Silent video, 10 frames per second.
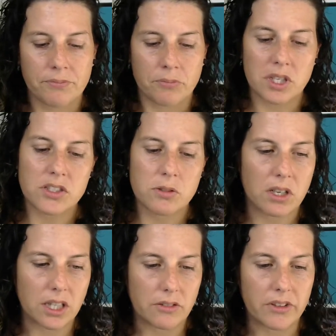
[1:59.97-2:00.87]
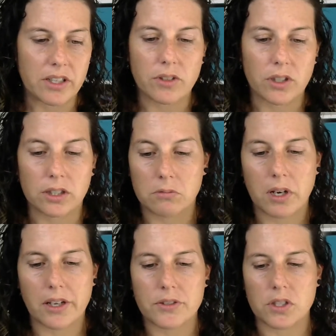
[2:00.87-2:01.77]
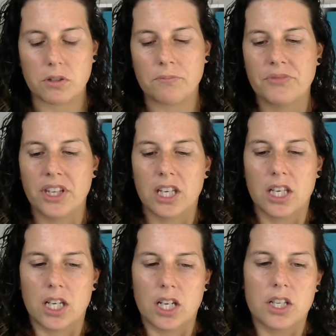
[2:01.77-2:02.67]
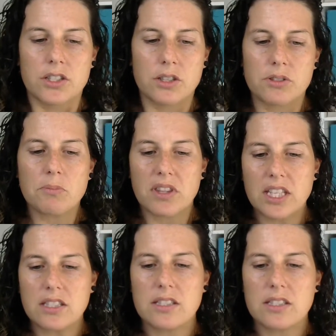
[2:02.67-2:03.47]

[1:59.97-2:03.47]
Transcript: because you want to live in it for a little while too. So some things